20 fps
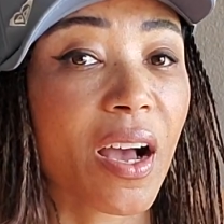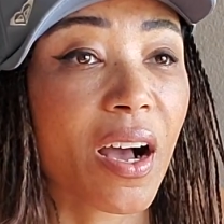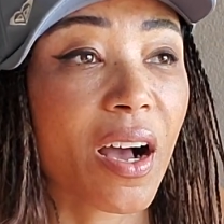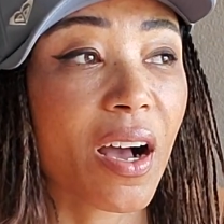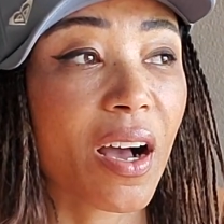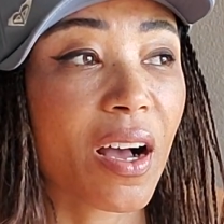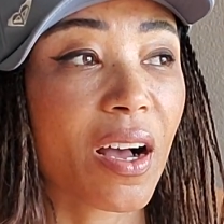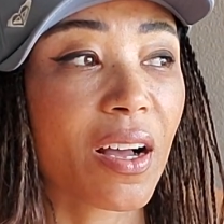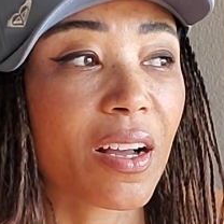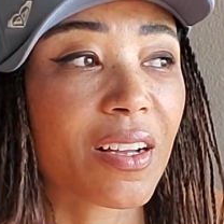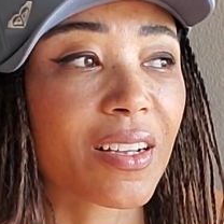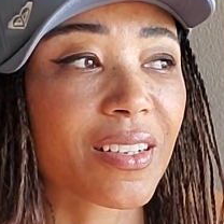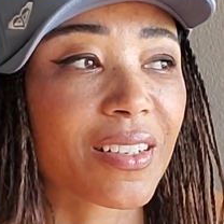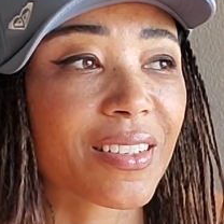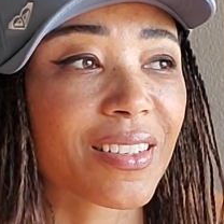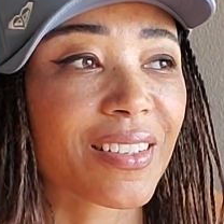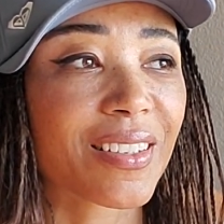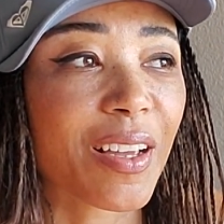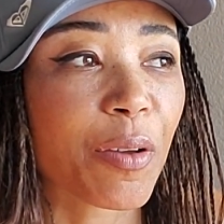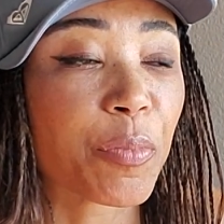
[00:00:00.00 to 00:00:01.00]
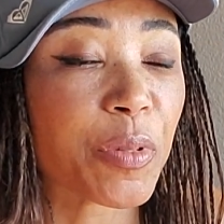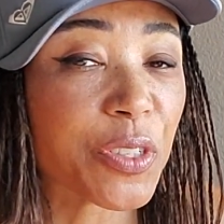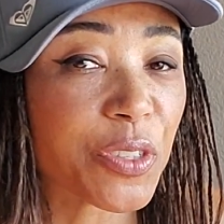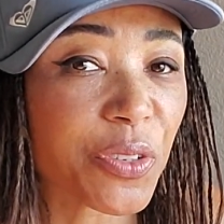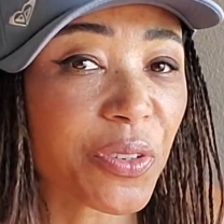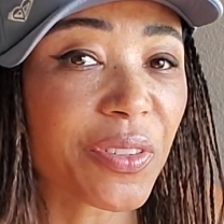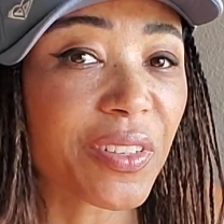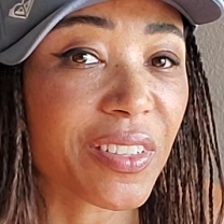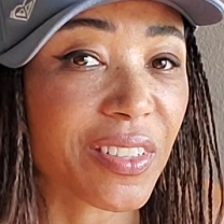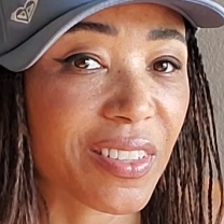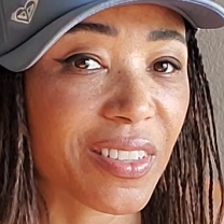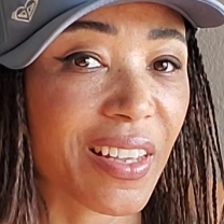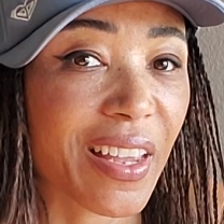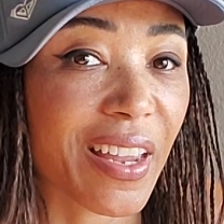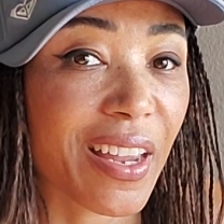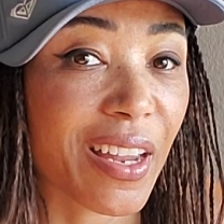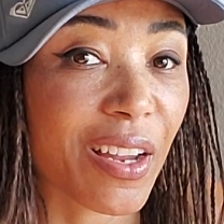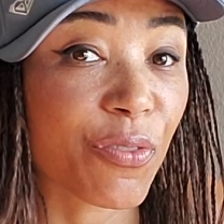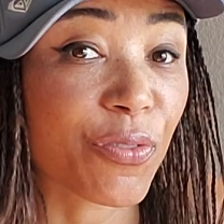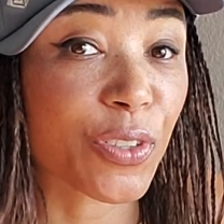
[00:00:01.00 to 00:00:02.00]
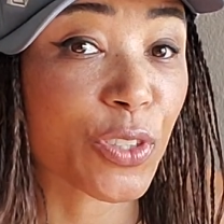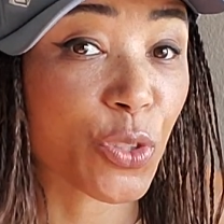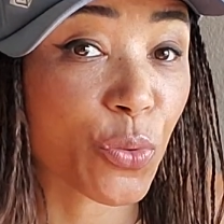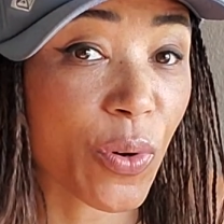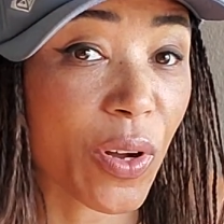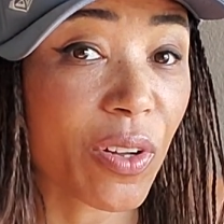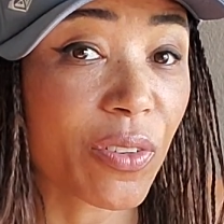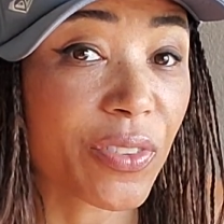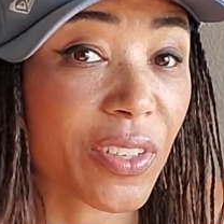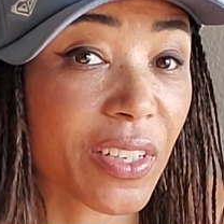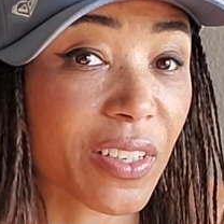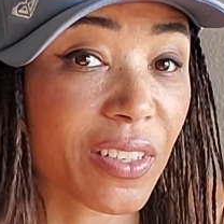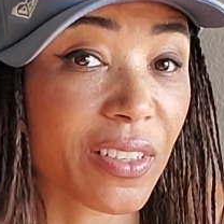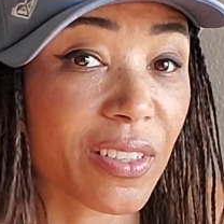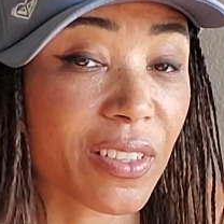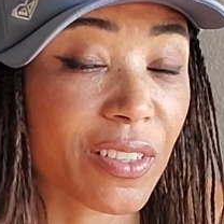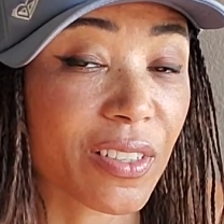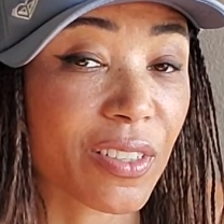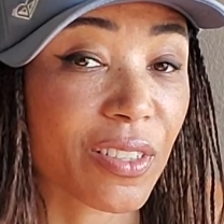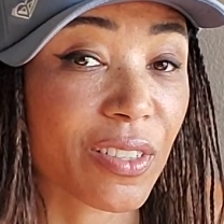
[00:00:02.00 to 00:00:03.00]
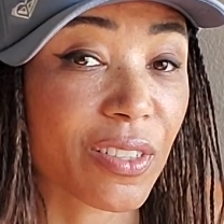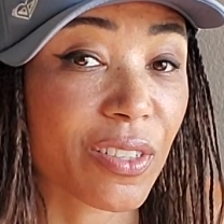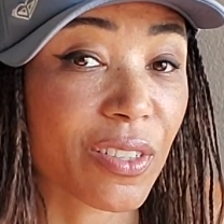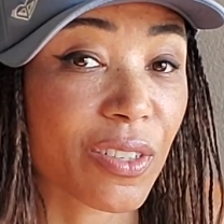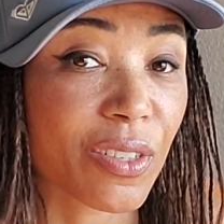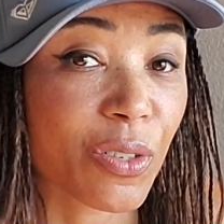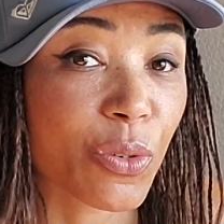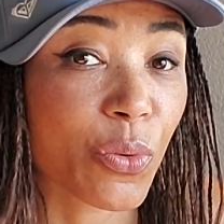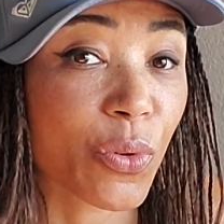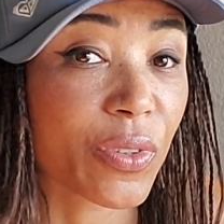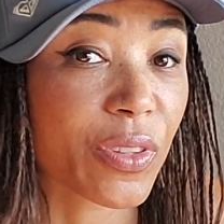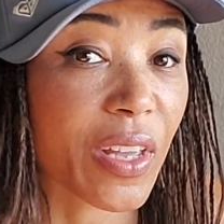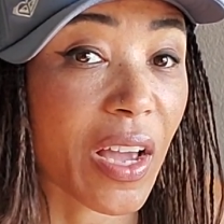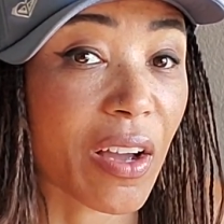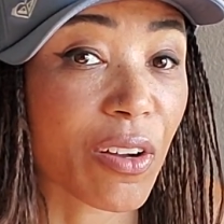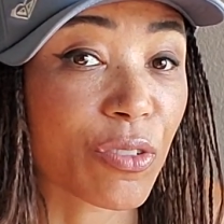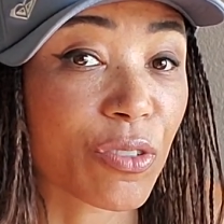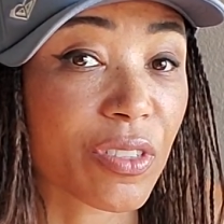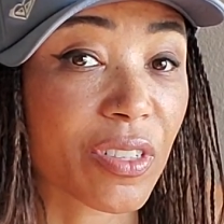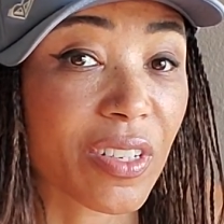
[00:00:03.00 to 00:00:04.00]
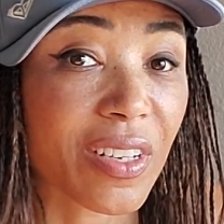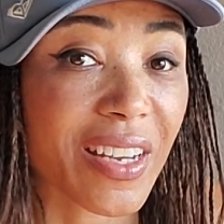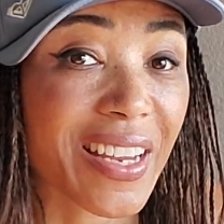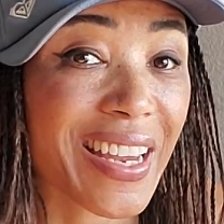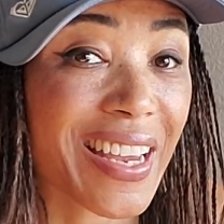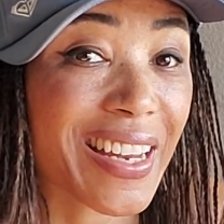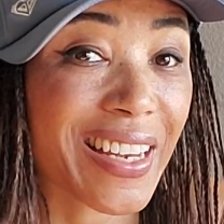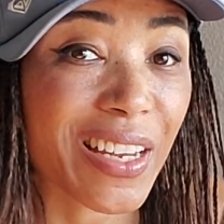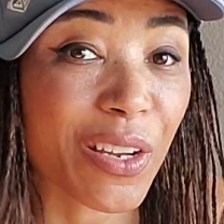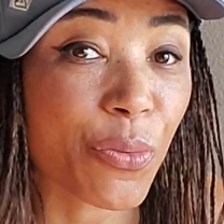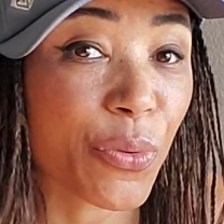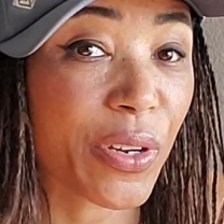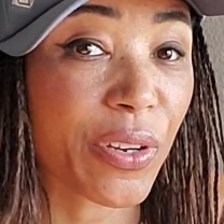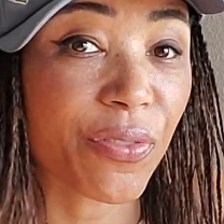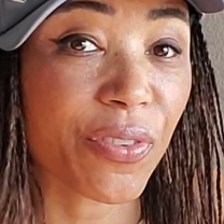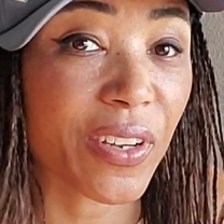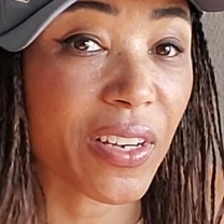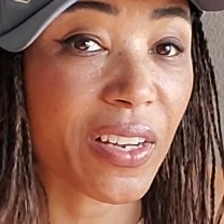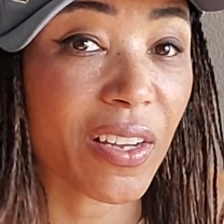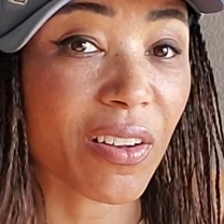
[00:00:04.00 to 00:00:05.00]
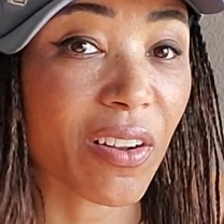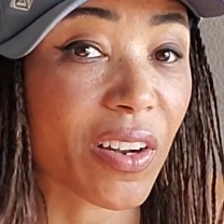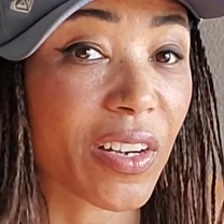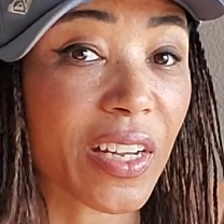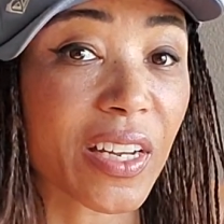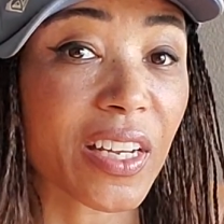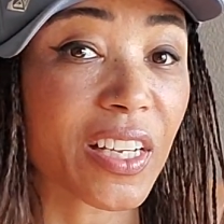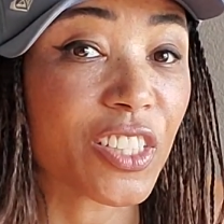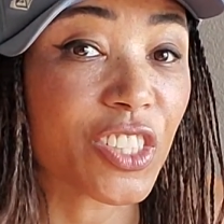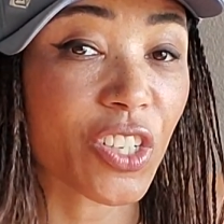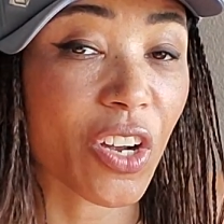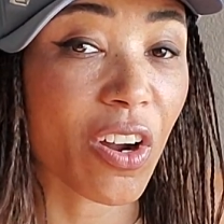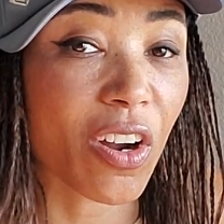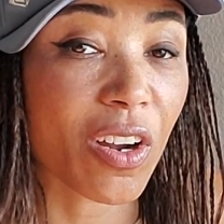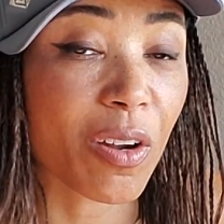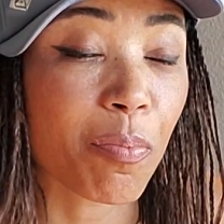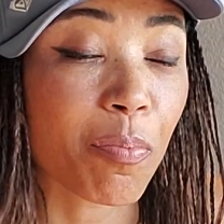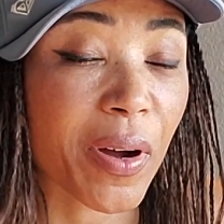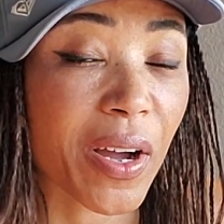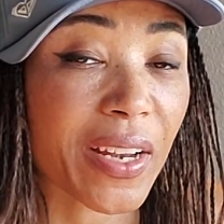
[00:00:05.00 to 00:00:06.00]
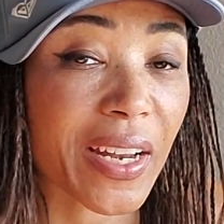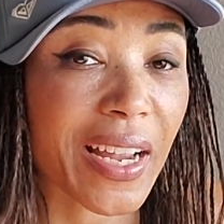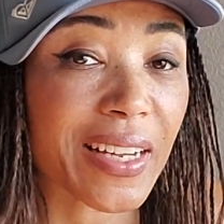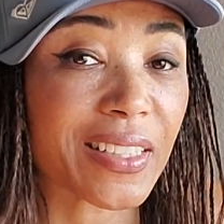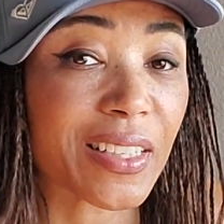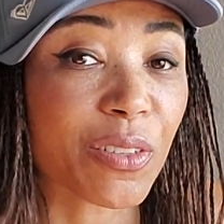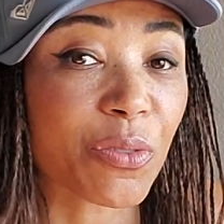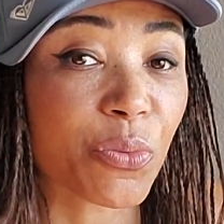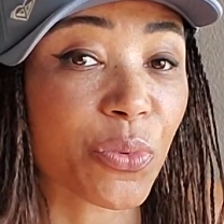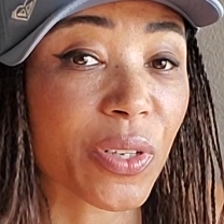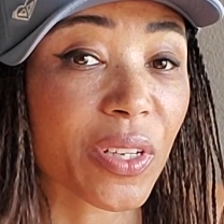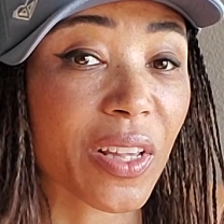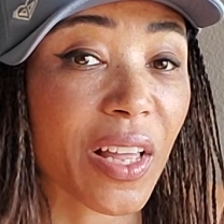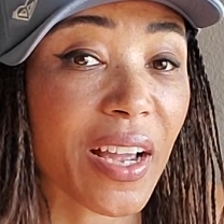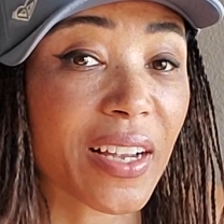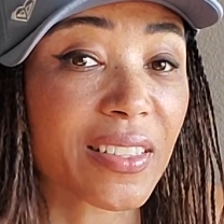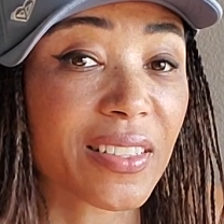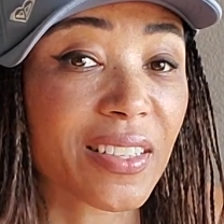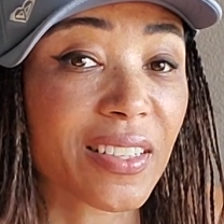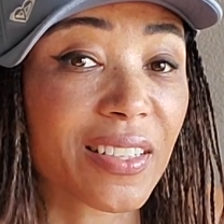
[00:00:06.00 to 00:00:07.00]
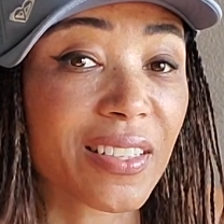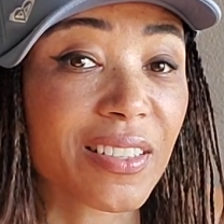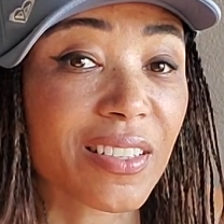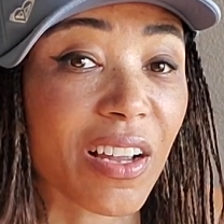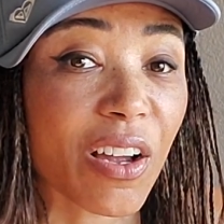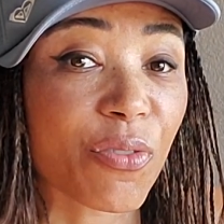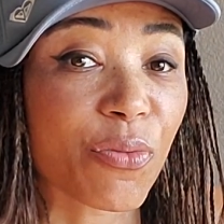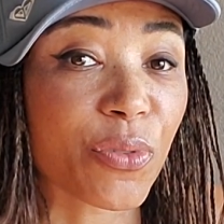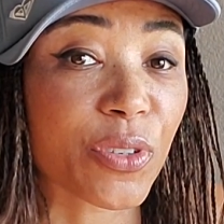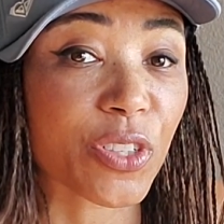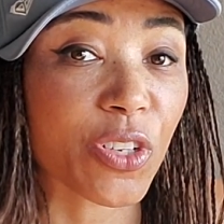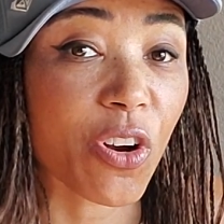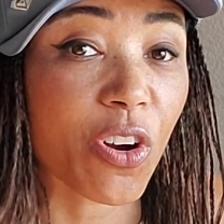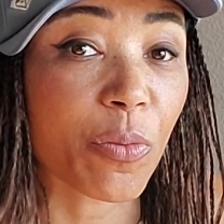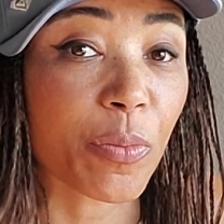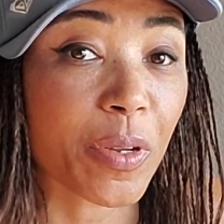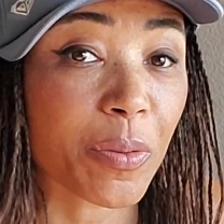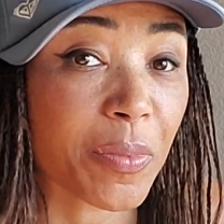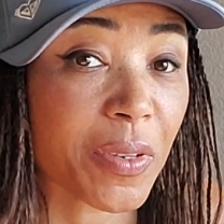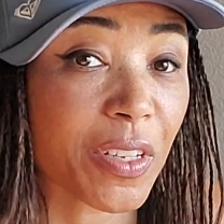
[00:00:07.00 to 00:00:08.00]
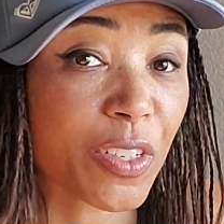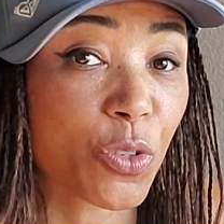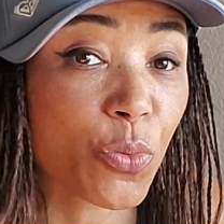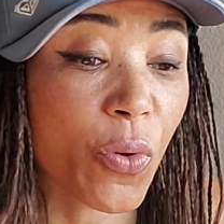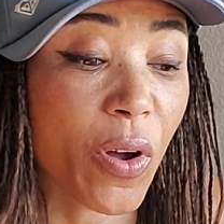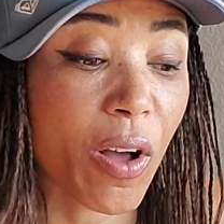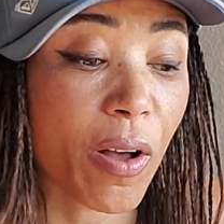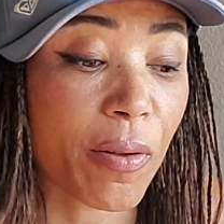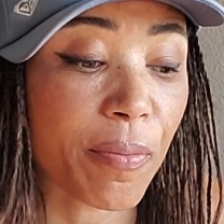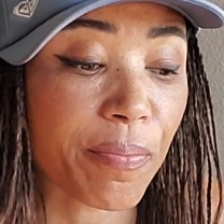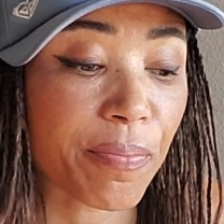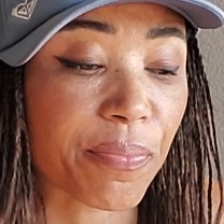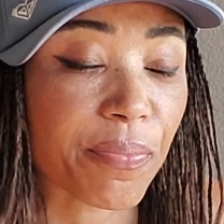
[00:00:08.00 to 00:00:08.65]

Uh, I've been doing this thing for 12 years without any refeeding on any junk, but I didn't realize this stuff was harming me as well.